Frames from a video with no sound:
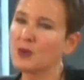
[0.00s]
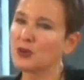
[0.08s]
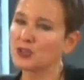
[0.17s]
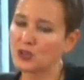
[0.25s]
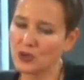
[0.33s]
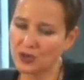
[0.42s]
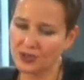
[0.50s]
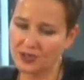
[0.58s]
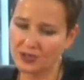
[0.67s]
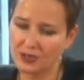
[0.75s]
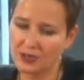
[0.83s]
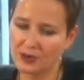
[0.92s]
about good
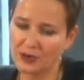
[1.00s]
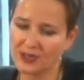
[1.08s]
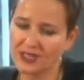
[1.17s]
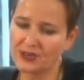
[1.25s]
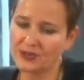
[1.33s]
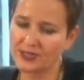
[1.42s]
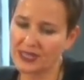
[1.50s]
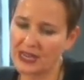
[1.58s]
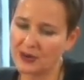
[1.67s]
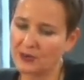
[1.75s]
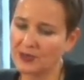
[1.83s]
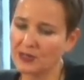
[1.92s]
or
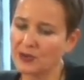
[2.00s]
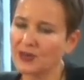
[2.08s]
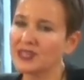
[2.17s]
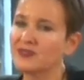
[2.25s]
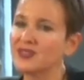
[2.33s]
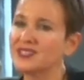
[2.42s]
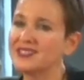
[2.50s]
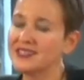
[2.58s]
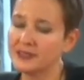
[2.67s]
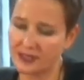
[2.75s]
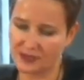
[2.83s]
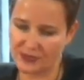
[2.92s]
desirable or even
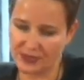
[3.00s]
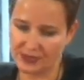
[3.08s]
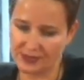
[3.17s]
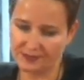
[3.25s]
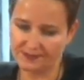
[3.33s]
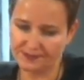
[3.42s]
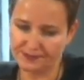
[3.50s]
decent work.